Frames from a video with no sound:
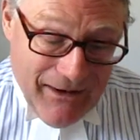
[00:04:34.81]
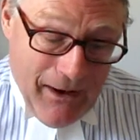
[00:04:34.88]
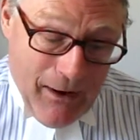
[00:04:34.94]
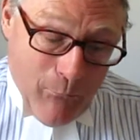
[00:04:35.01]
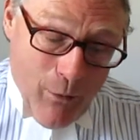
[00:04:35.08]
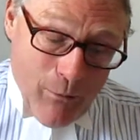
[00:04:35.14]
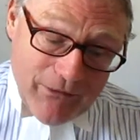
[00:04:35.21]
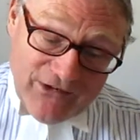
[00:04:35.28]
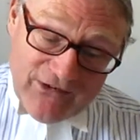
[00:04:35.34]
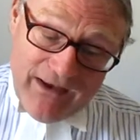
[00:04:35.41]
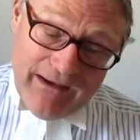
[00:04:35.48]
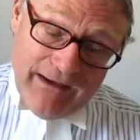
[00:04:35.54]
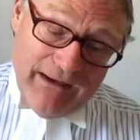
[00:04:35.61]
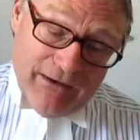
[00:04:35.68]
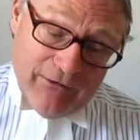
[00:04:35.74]
What we're
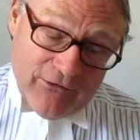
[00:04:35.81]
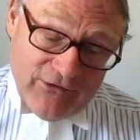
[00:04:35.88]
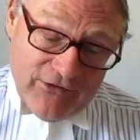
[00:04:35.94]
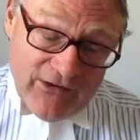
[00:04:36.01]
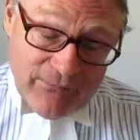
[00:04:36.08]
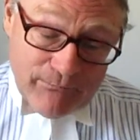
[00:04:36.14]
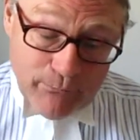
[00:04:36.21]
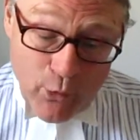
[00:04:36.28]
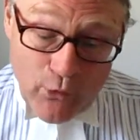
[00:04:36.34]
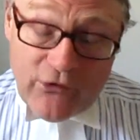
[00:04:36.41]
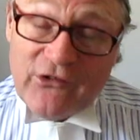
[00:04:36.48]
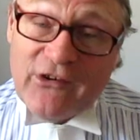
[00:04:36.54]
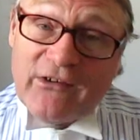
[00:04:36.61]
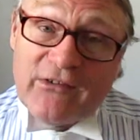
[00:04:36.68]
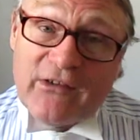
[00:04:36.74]
saying here is this book,
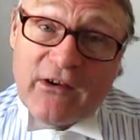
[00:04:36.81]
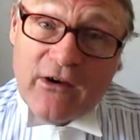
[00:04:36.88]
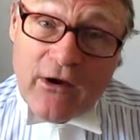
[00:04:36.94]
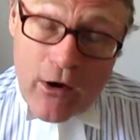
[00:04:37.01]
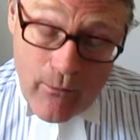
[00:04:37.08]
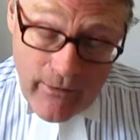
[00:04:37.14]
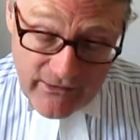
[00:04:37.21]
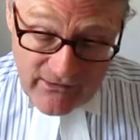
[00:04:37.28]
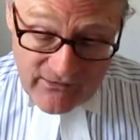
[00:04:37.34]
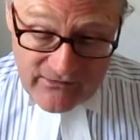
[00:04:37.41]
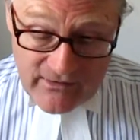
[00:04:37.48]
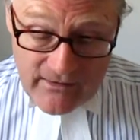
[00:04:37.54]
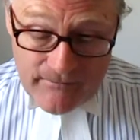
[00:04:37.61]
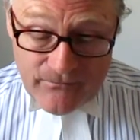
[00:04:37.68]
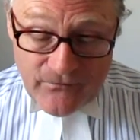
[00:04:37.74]
says the
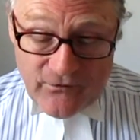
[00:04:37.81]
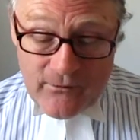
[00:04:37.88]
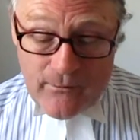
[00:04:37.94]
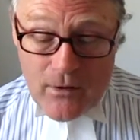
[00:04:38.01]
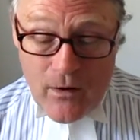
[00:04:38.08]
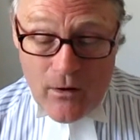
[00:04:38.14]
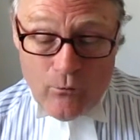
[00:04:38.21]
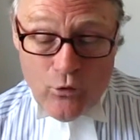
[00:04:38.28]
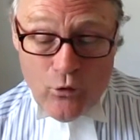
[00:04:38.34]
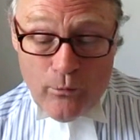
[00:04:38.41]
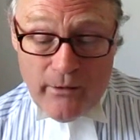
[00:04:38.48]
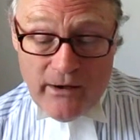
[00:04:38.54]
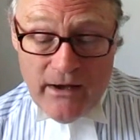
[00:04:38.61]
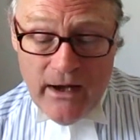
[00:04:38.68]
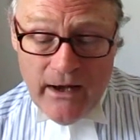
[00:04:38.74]
co-editor, Sir Mark
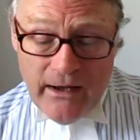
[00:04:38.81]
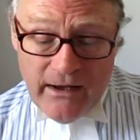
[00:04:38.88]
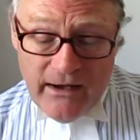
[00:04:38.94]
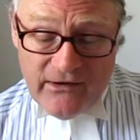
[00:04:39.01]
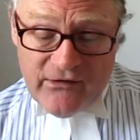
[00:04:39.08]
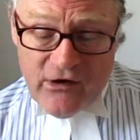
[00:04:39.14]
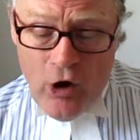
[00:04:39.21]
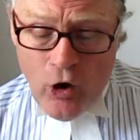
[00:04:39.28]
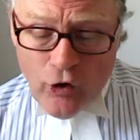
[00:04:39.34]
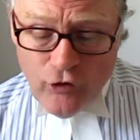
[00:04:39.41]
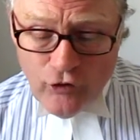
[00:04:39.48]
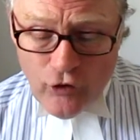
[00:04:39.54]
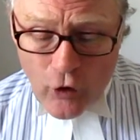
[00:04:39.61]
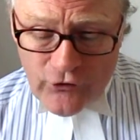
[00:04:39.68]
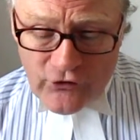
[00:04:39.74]
Warby, is
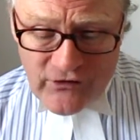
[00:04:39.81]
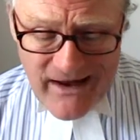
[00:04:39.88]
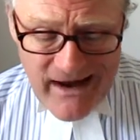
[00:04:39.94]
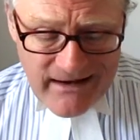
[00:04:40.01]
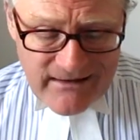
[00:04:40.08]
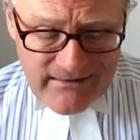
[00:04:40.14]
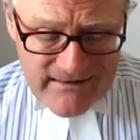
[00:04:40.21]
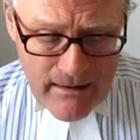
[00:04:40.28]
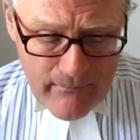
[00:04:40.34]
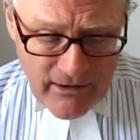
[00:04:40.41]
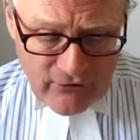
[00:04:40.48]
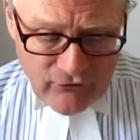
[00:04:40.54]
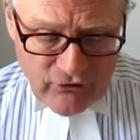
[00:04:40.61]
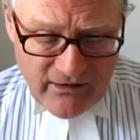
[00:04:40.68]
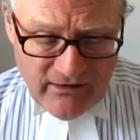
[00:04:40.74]
not an
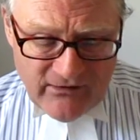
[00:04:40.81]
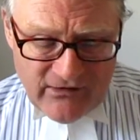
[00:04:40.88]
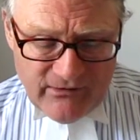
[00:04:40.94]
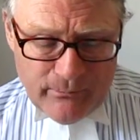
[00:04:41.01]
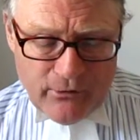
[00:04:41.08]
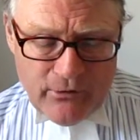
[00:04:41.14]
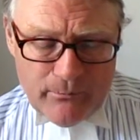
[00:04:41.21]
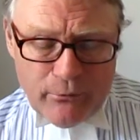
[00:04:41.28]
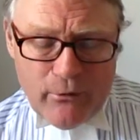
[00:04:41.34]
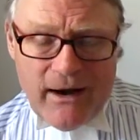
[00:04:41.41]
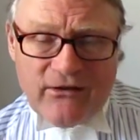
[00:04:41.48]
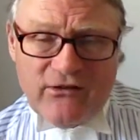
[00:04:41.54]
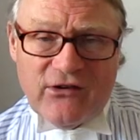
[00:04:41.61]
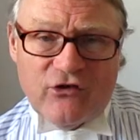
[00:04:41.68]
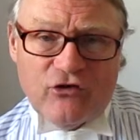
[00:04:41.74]
academic treatise, but a
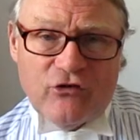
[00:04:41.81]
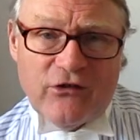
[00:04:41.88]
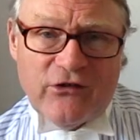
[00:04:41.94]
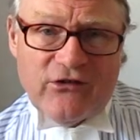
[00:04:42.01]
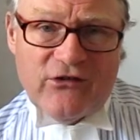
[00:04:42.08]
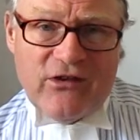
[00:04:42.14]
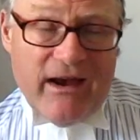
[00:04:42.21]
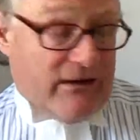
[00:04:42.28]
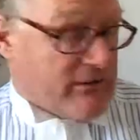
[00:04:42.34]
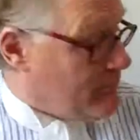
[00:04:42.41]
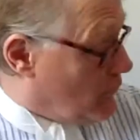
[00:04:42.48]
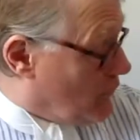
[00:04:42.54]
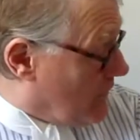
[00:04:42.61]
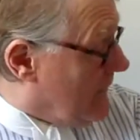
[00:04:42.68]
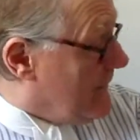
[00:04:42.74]
practitioner's
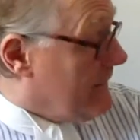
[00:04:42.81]
textbook.